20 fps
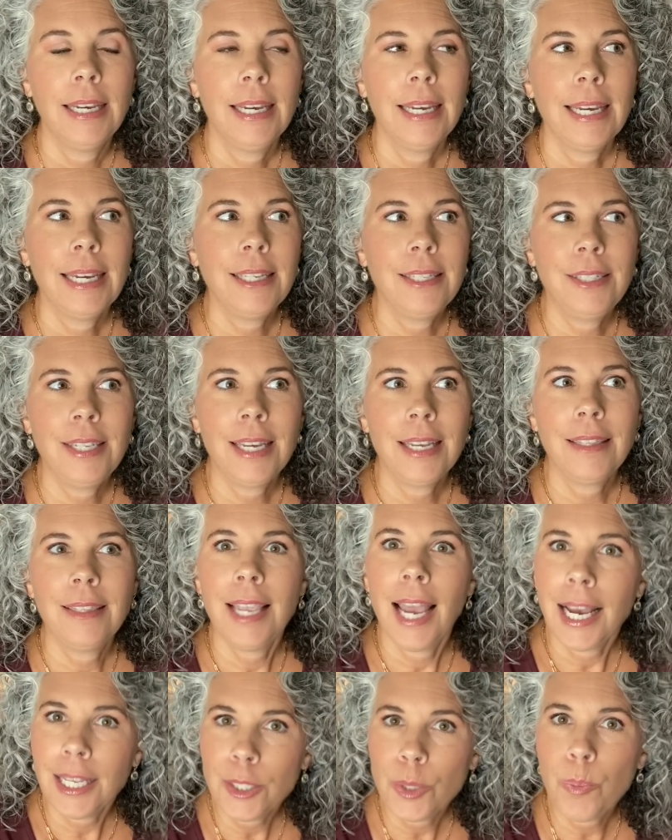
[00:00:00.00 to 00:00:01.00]
He said,
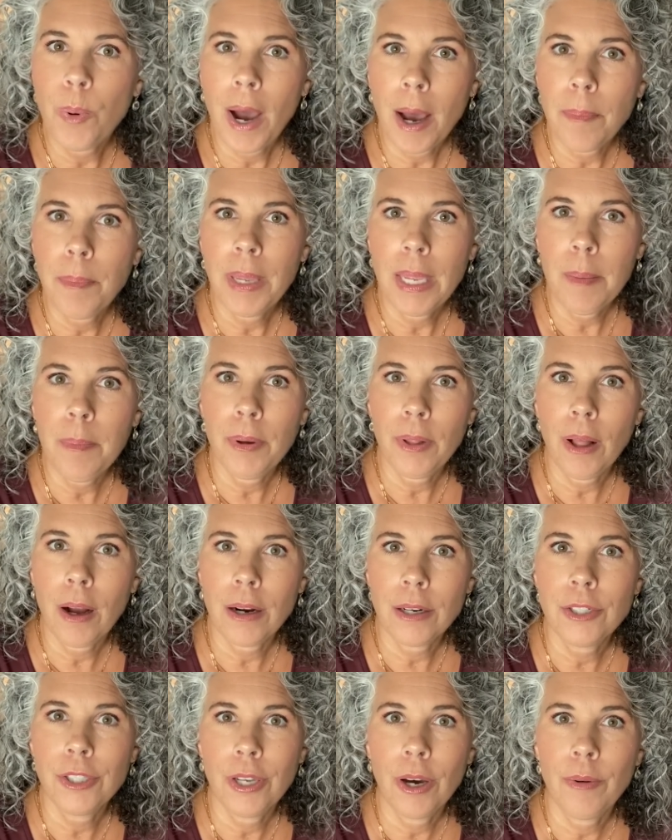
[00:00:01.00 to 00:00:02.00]
that's why people
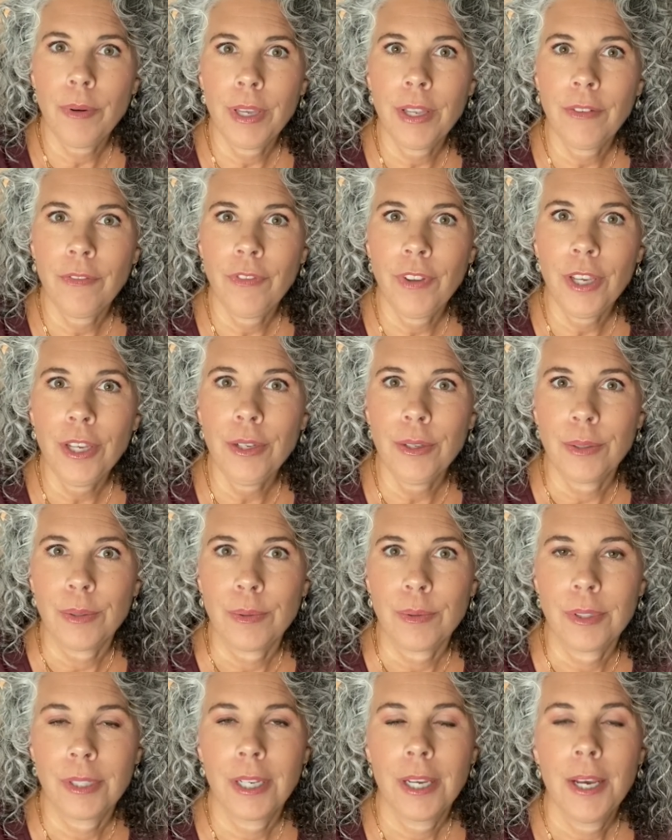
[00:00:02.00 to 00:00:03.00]
are so
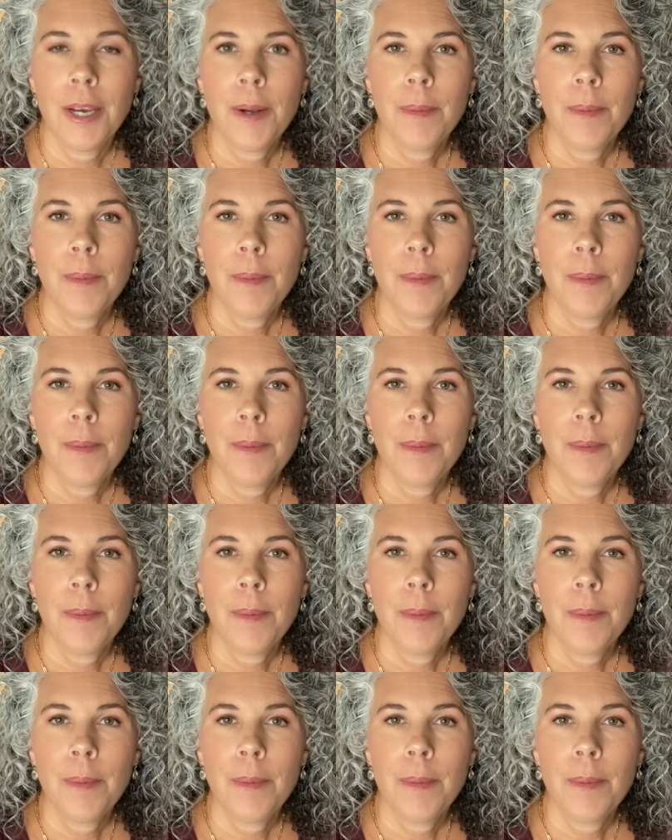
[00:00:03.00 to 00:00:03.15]
confused.